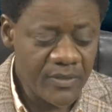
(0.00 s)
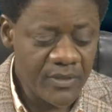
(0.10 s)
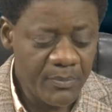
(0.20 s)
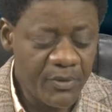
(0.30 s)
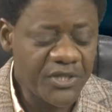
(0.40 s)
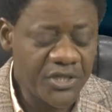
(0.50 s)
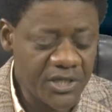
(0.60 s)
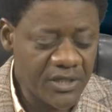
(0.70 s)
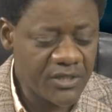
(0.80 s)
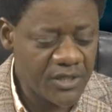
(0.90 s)

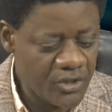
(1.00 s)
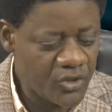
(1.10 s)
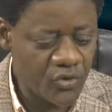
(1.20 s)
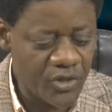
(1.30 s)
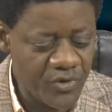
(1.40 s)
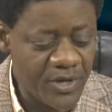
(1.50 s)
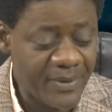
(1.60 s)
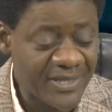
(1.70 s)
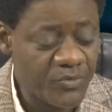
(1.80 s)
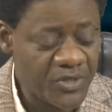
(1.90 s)
politicians into the ruling
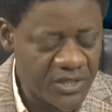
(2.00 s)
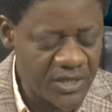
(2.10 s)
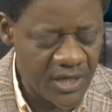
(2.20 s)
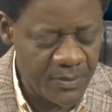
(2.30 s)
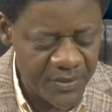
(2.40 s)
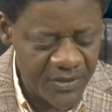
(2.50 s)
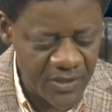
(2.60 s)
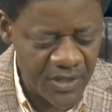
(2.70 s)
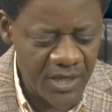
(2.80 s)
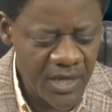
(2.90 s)
party, which is the
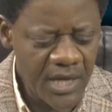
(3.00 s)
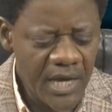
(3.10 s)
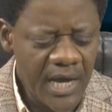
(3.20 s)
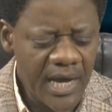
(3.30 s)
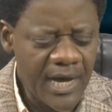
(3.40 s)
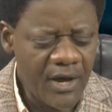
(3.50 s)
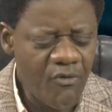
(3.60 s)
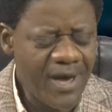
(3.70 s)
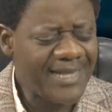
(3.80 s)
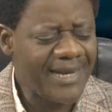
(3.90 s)
APC.
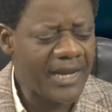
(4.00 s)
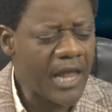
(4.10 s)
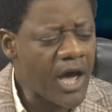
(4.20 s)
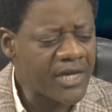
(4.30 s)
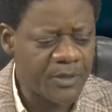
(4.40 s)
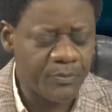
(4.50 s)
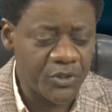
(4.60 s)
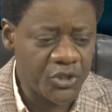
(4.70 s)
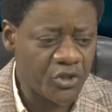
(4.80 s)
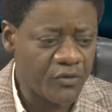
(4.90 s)
Where then lies the
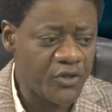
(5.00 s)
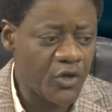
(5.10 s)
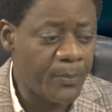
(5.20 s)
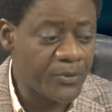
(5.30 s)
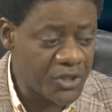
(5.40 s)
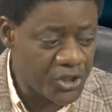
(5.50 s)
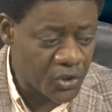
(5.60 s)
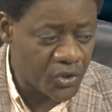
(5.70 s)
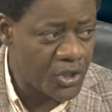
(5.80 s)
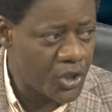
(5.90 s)
position of the
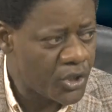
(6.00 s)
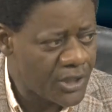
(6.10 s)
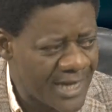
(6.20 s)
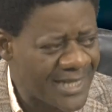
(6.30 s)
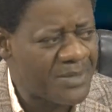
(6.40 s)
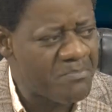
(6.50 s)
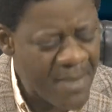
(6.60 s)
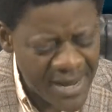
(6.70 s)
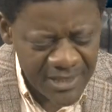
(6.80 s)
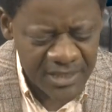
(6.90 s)
opposition that is
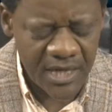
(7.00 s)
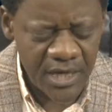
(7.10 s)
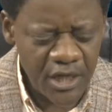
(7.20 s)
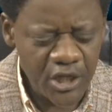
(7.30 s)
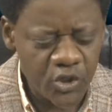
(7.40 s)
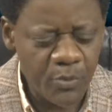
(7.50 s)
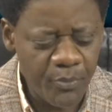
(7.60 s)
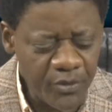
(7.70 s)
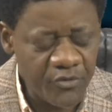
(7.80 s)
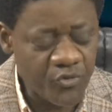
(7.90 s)
meant to
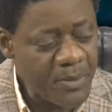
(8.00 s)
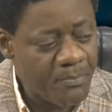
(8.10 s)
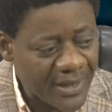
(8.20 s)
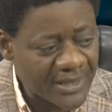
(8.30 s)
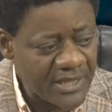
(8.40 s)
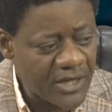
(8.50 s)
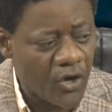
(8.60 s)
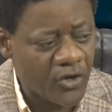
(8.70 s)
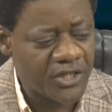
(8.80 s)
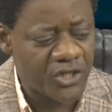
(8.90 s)
put the ruling party
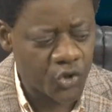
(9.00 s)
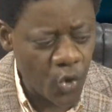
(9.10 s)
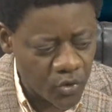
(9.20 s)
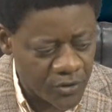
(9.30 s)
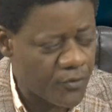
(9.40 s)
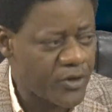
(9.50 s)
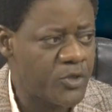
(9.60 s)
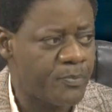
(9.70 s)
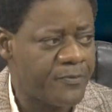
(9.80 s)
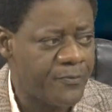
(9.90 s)
on its toes for it to
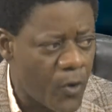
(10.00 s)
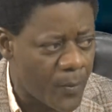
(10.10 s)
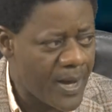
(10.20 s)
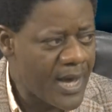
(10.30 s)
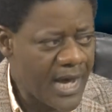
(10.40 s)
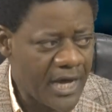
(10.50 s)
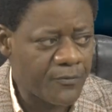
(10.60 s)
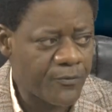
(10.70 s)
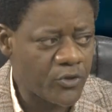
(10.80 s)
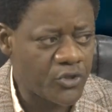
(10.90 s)
perform and, of
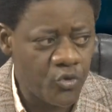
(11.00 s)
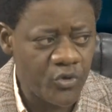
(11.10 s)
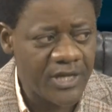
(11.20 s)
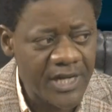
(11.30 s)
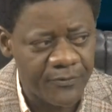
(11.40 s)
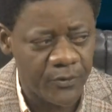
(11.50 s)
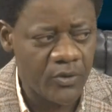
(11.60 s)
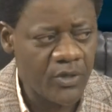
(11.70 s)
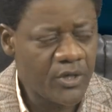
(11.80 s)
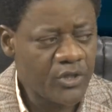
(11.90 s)
course, do the needful
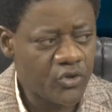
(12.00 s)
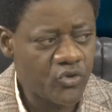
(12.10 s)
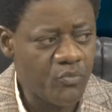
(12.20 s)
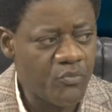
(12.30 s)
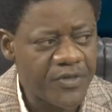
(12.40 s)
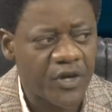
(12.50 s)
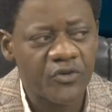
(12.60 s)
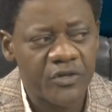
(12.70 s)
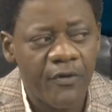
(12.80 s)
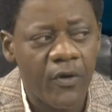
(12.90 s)
to move the
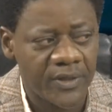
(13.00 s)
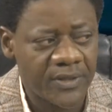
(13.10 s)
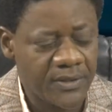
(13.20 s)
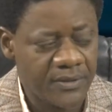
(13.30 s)
country forward?